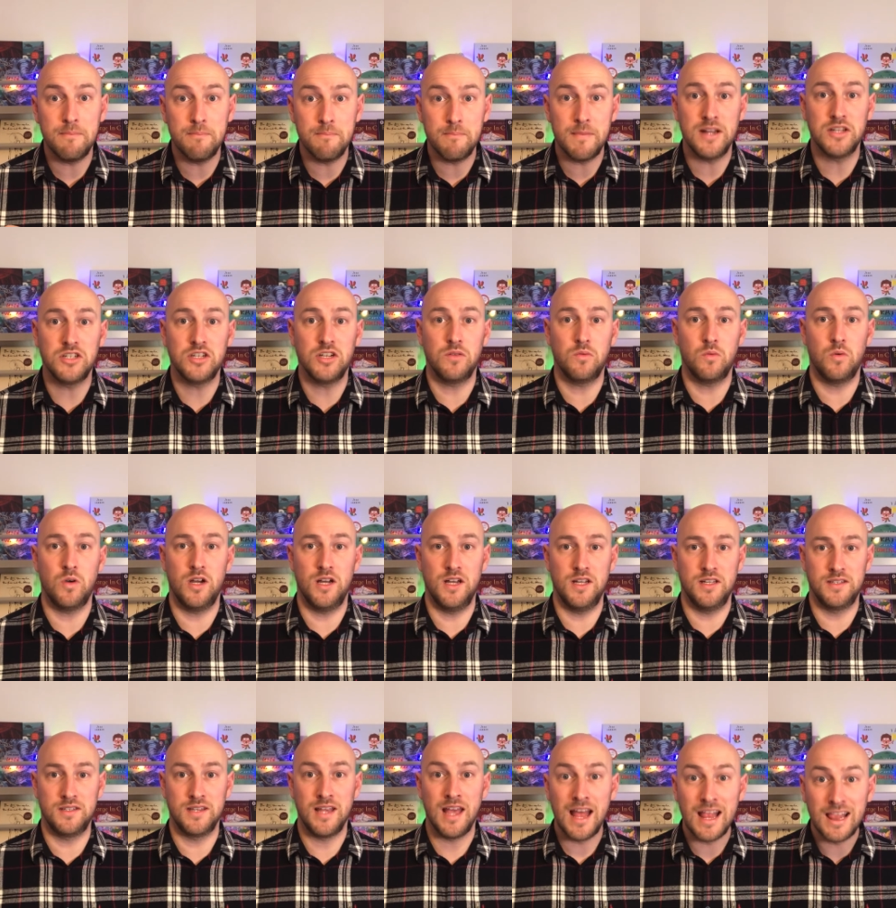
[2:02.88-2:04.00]
magic
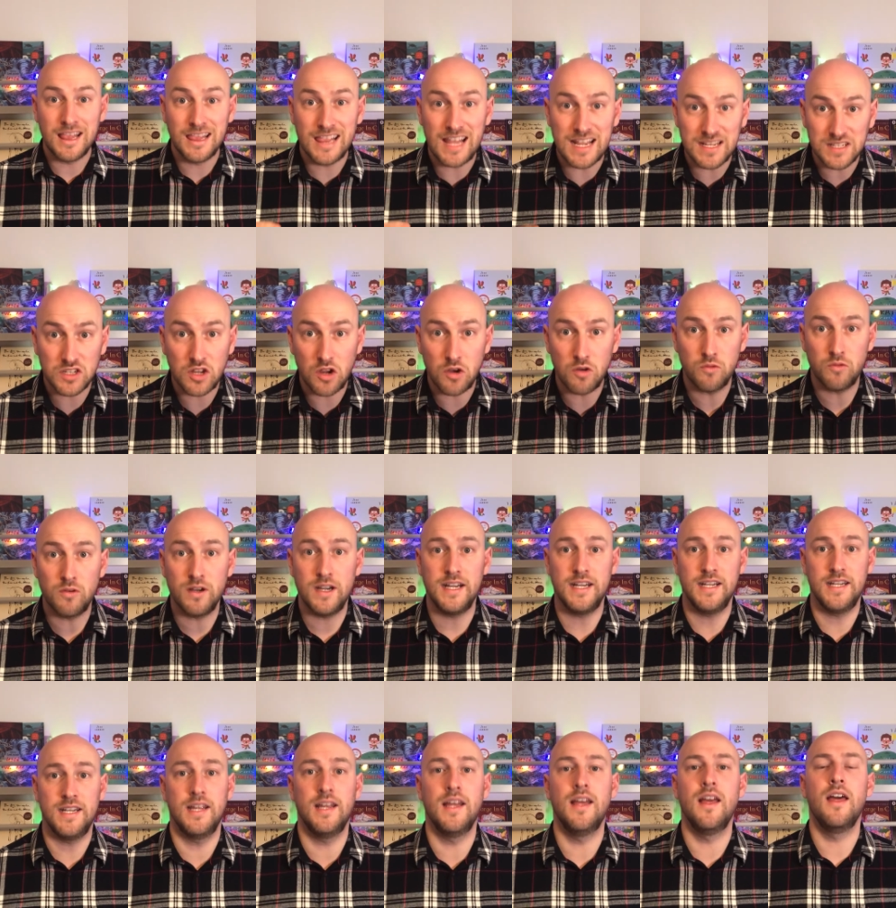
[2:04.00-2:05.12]
words. Let's go
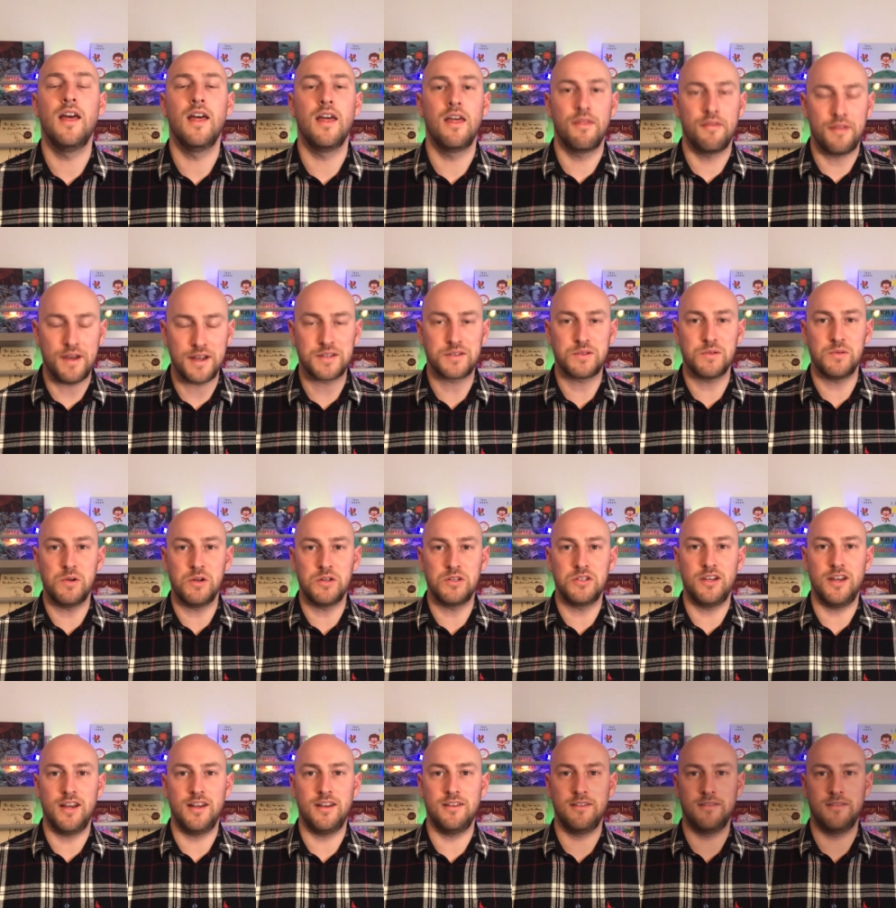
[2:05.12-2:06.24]
read. Thanks for watching.